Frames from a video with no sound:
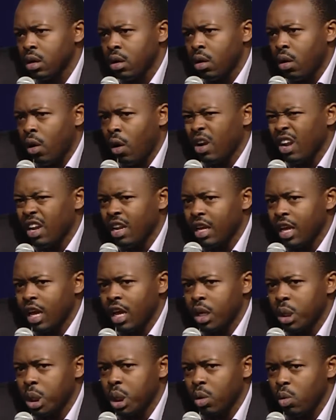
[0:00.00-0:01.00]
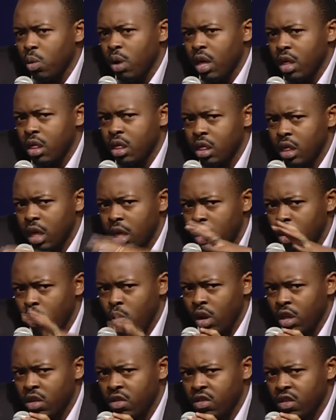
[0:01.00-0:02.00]
on engaging with the
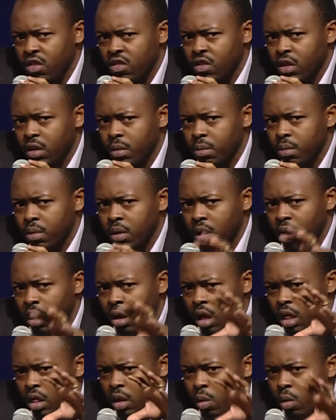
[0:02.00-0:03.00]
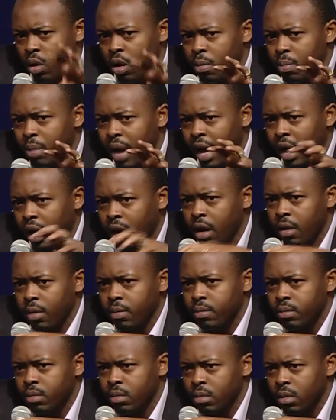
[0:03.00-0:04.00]
UN system and the World Bank
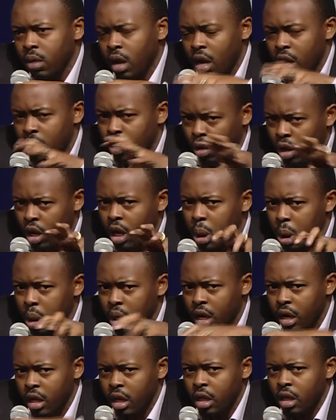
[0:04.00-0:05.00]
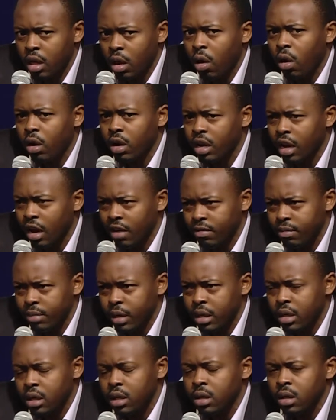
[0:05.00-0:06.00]
and occasionally the odd
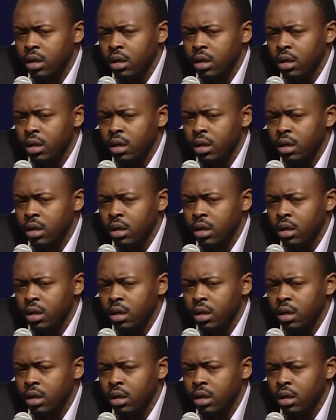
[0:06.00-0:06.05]
government